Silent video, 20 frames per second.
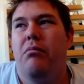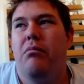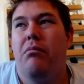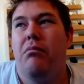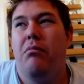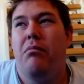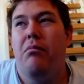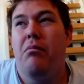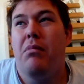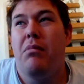
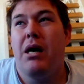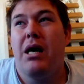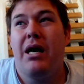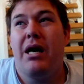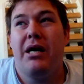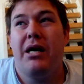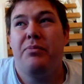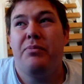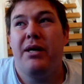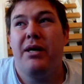
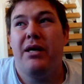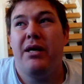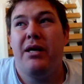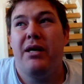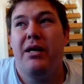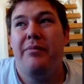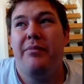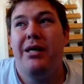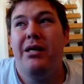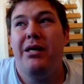March
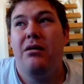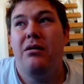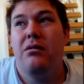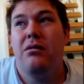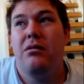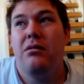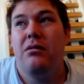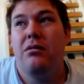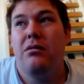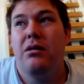maybe
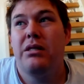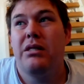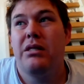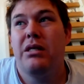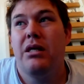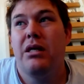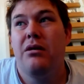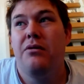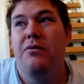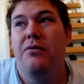
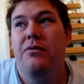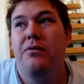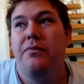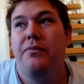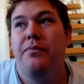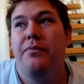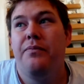this year,